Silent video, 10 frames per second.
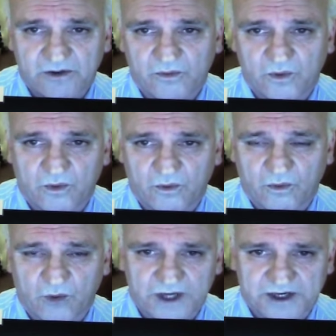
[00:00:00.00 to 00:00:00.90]

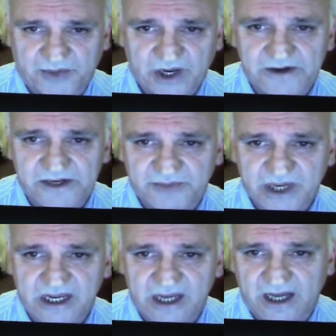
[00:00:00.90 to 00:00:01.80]
what appeared to
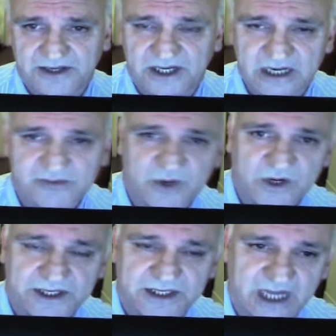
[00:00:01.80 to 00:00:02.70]
be a
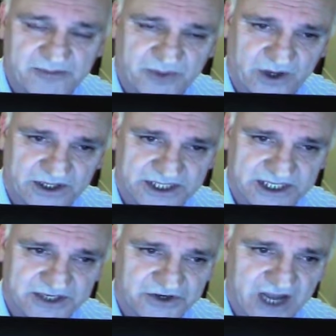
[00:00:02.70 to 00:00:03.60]
deliberate
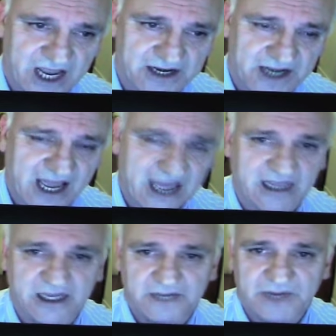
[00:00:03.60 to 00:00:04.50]
policy to try and
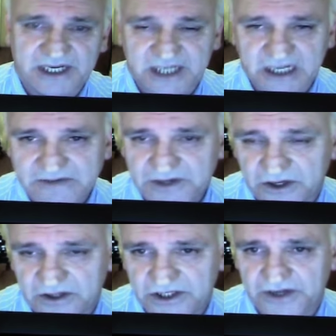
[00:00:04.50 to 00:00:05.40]
hang myself and
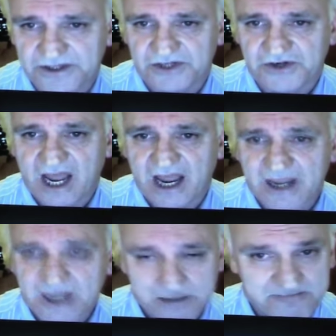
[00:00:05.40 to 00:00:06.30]
others out to
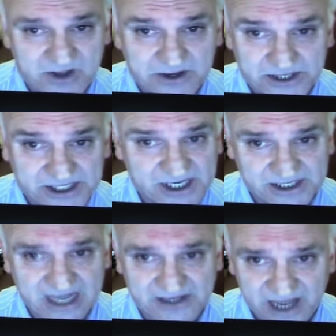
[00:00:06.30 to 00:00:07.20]
dry. Now,
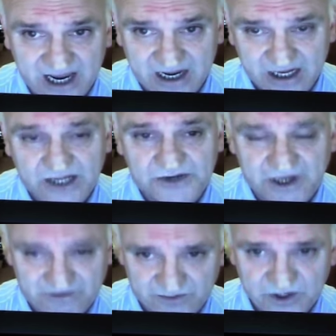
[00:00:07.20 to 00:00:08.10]
since that day,
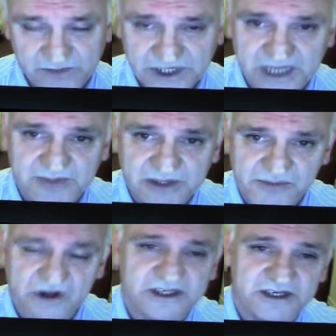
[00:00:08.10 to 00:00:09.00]
Trevor Pittman has been
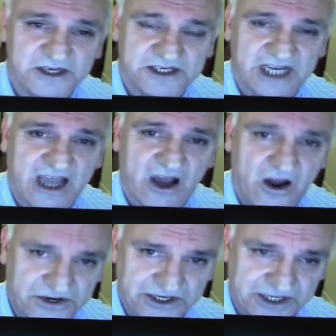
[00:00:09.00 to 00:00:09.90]
mercilessly
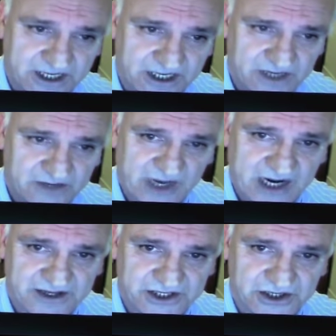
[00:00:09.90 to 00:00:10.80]
hounded
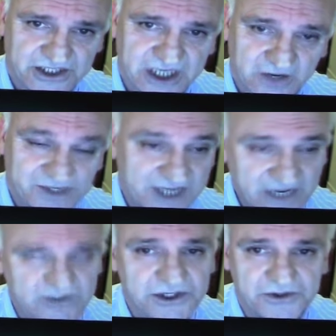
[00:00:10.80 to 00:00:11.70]
by the Jersey government.
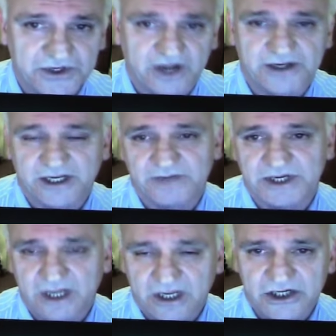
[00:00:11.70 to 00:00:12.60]
He will no doubt, him
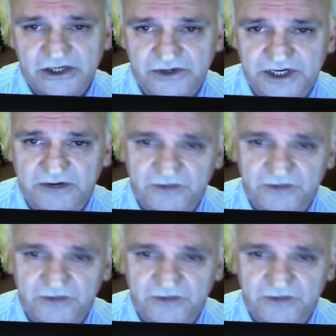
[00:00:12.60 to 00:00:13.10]
and Shona